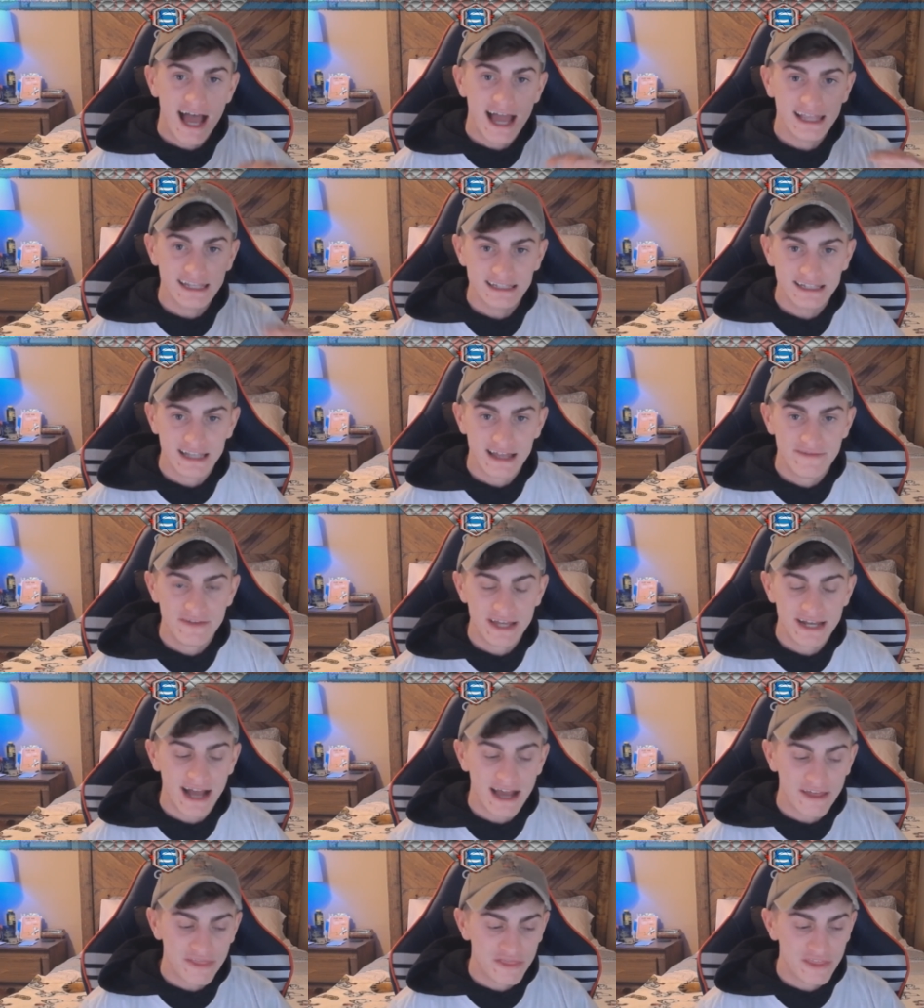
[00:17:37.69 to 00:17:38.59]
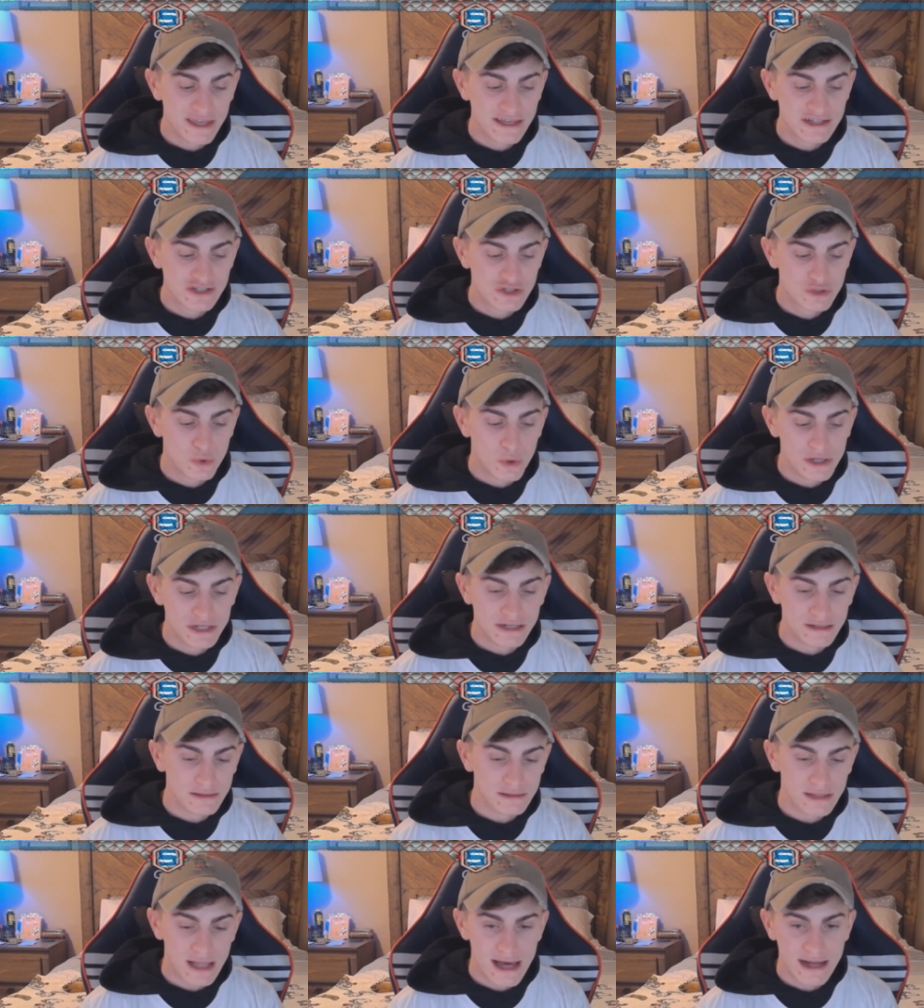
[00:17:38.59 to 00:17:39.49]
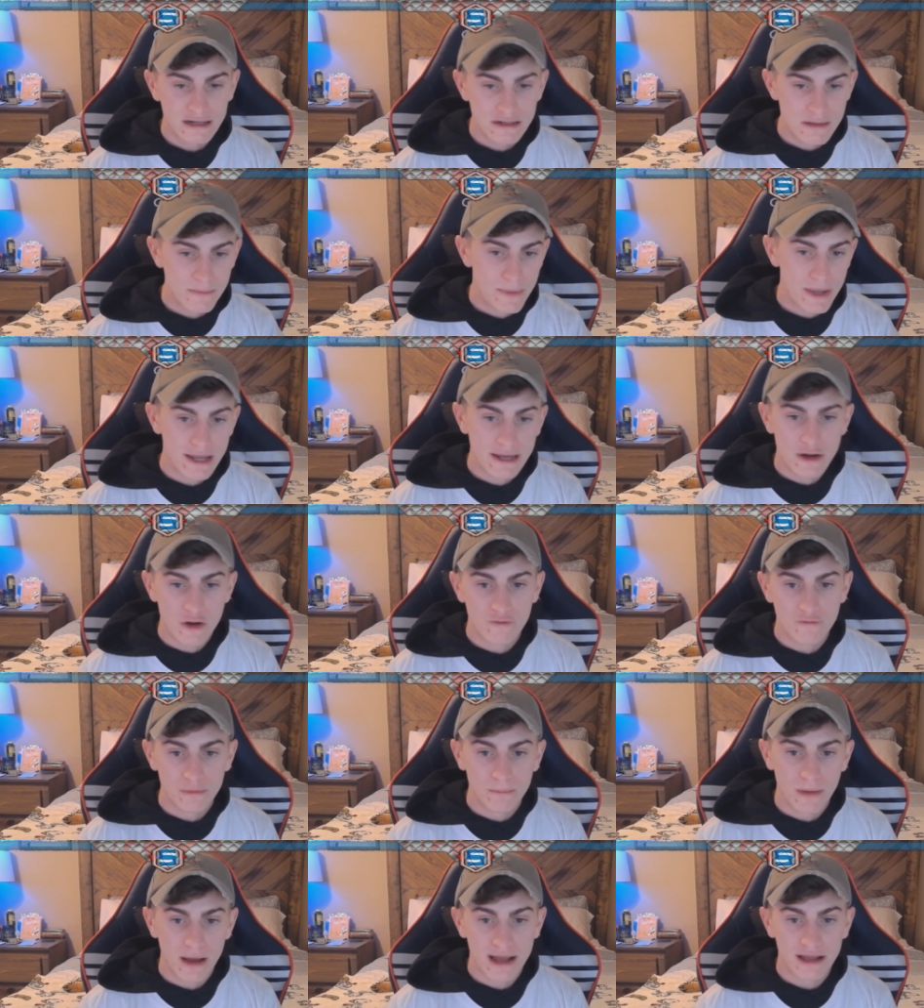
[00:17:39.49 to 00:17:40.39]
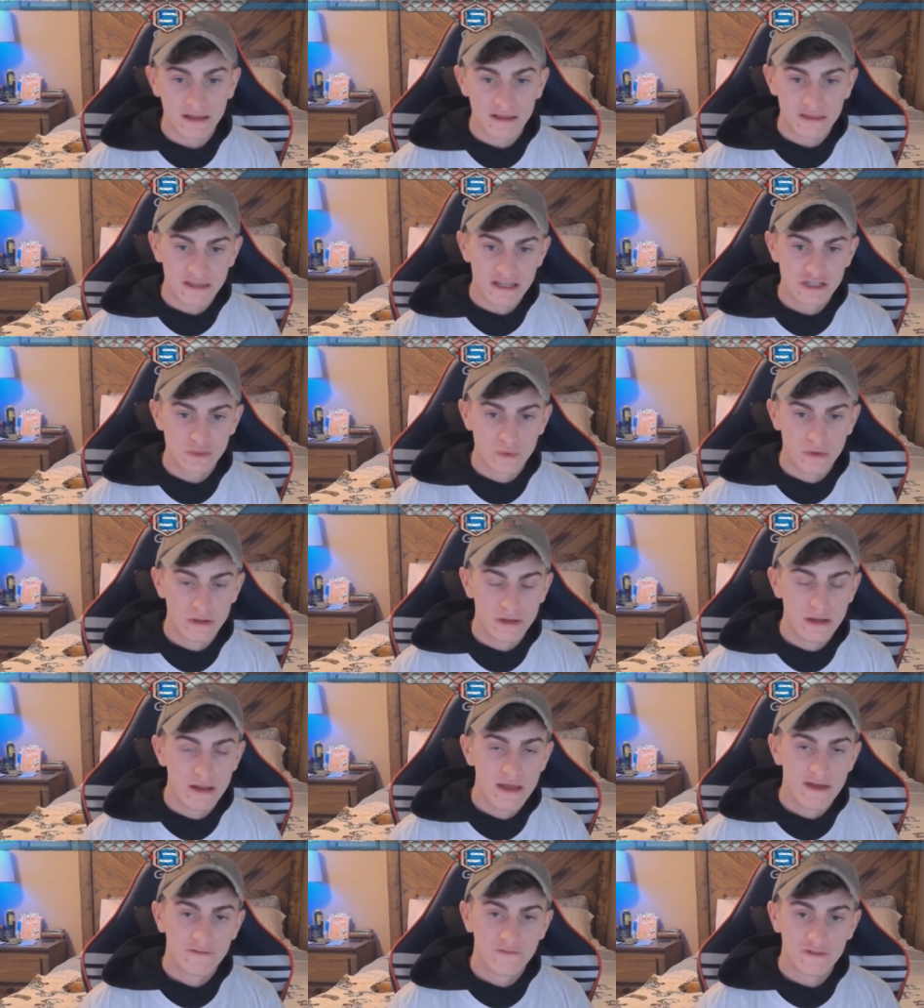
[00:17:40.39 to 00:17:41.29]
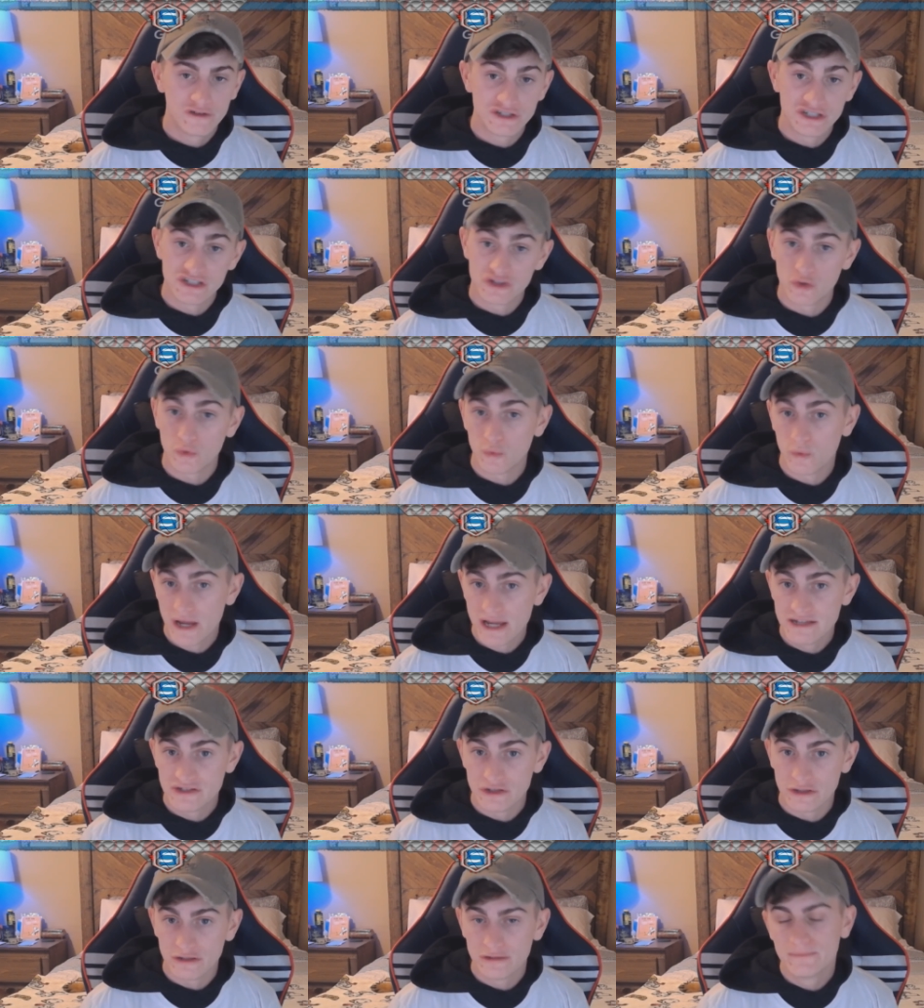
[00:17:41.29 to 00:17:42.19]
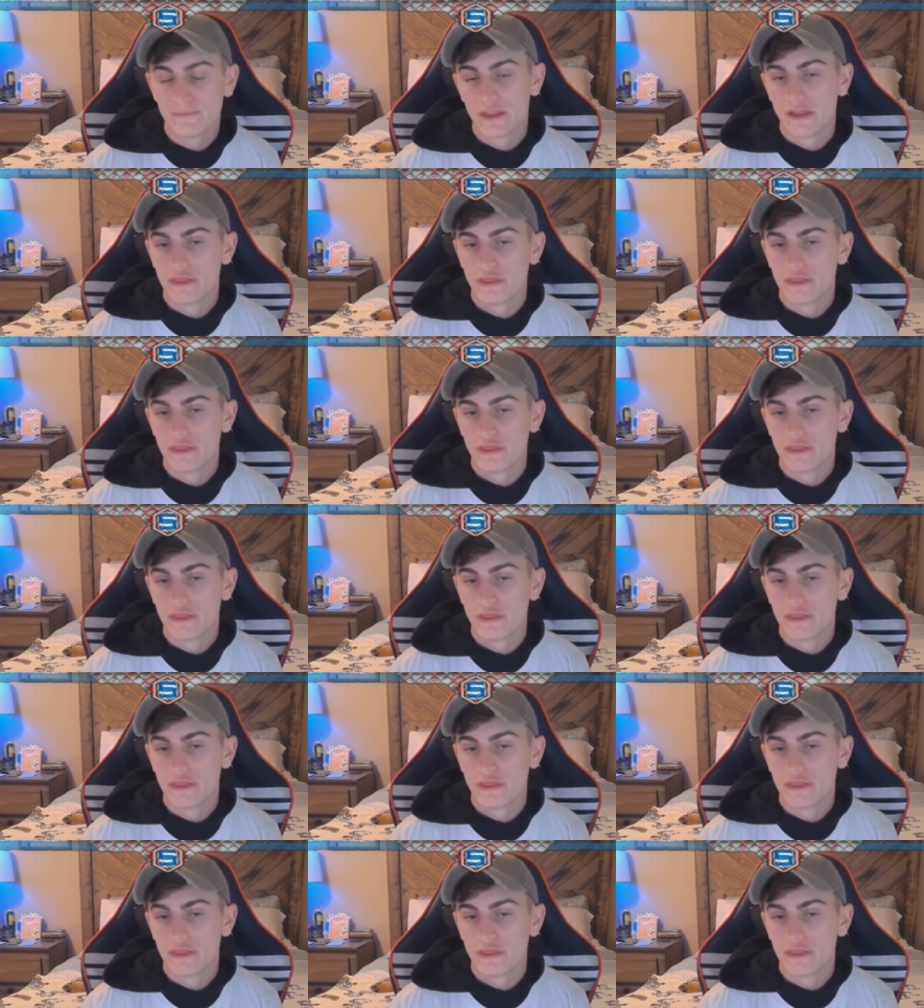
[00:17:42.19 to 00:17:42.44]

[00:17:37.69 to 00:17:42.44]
I love it. I think it's cool. I did a lot of debate over buying this one versus a Razer.